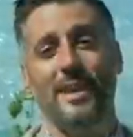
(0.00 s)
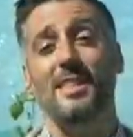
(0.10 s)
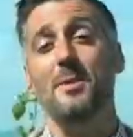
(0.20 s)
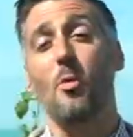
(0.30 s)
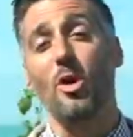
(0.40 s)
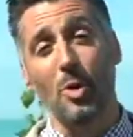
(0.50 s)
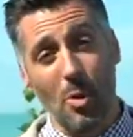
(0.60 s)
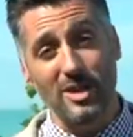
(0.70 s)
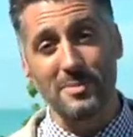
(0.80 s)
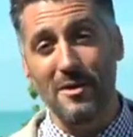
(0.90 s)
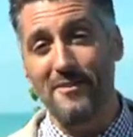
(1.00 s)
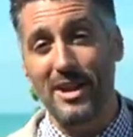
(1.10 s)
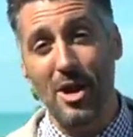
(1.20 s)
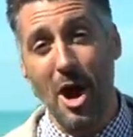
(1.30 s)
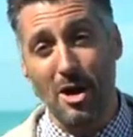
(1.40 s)
In the immortal words of my
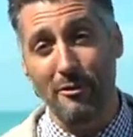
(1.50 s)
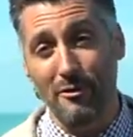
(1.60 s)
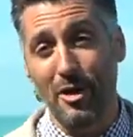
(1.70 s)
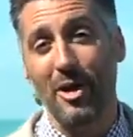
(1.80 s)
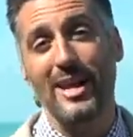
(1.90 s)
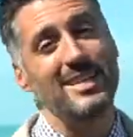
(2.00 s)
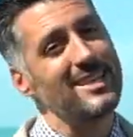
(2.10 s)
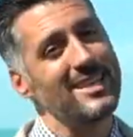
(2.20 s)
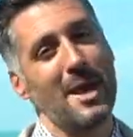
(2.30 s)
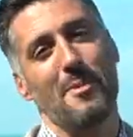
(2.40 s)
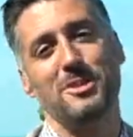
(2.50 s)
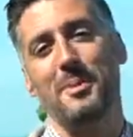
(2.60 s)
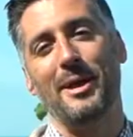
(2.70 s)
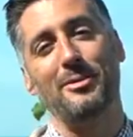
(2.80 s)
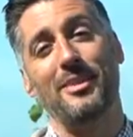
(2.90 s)
videographer, it doesn't get much
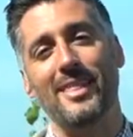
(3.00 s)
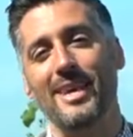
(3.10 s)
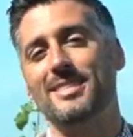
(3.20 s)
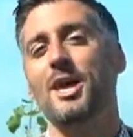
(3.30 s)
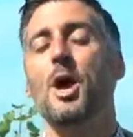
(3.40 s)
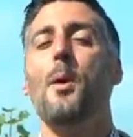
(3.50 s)
better than this.